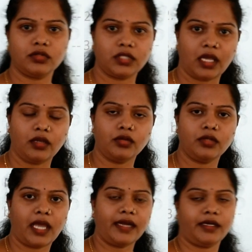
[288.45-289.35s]
to tell
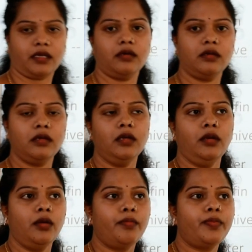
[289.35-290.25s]
you that
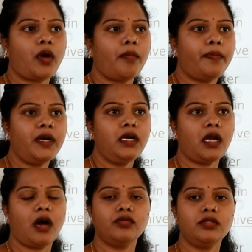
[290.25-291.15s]
proper
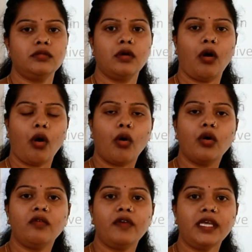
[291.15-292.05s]
nouns
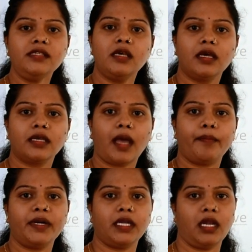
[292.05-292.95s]
always
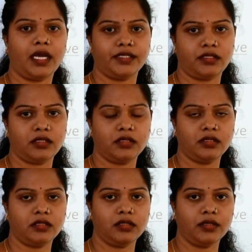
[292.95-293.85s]
capitalized.
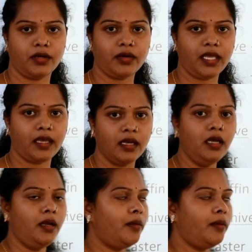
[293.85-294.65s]
Okay,